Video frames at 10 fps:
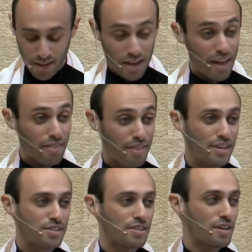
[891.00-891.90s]
And
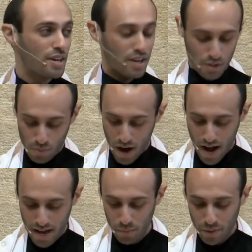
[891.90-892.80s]
this is
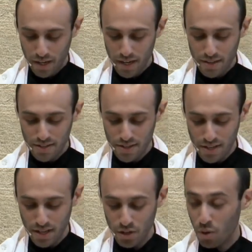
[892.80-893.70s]
why we need to
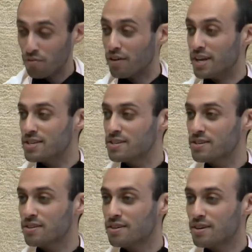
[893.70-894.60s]
see your
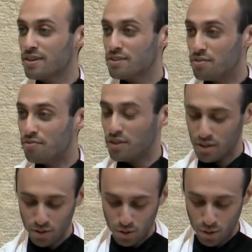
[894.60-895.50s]
face, to
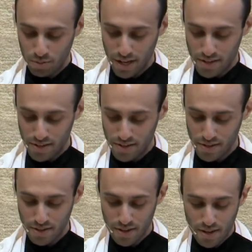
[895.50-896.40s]
feel your presence,
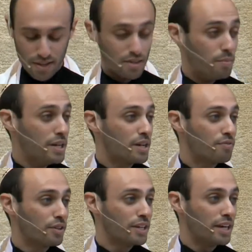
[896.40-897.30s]
to
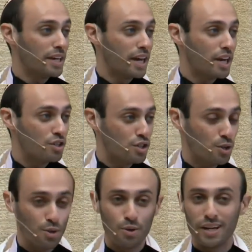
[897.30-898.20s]
meaningfully engage
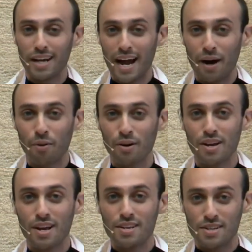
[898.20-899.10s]
you in our
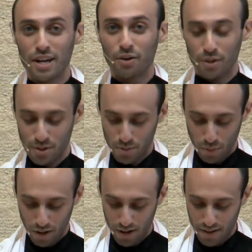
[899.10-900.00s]
sacred
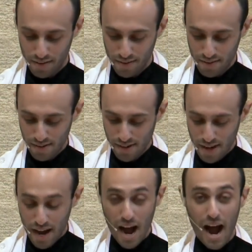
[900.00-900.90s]
work.
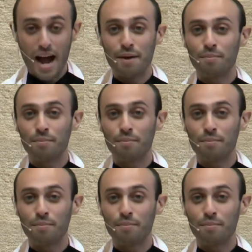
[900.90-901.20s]
I am